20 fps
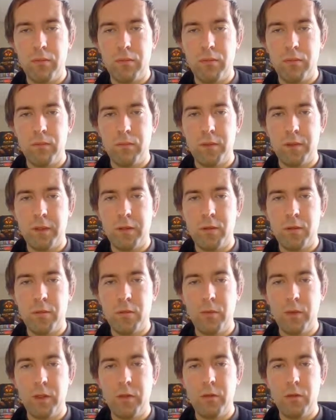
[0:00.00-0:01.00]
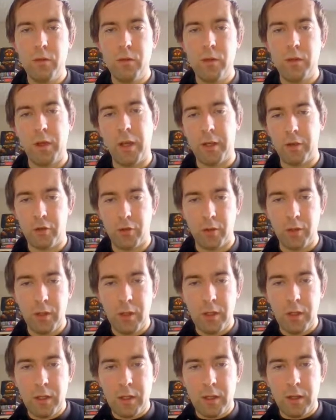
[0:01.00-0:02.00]
Is that a good way to do it? Yeah, sure.
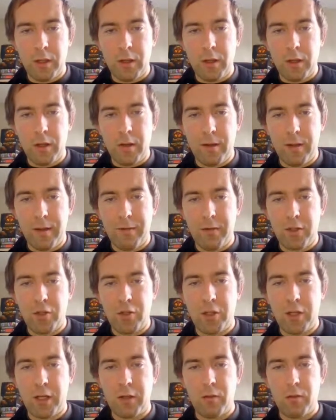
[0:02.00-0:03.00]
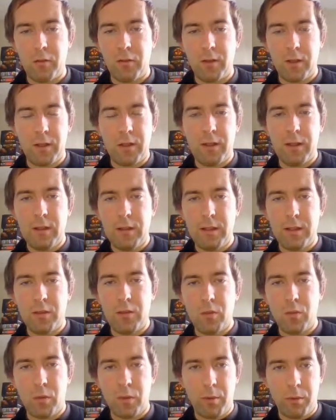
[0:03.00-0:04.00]
FsCheck.dll, that's
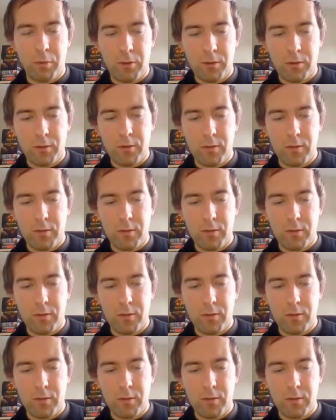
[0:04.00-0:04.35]
the one we want.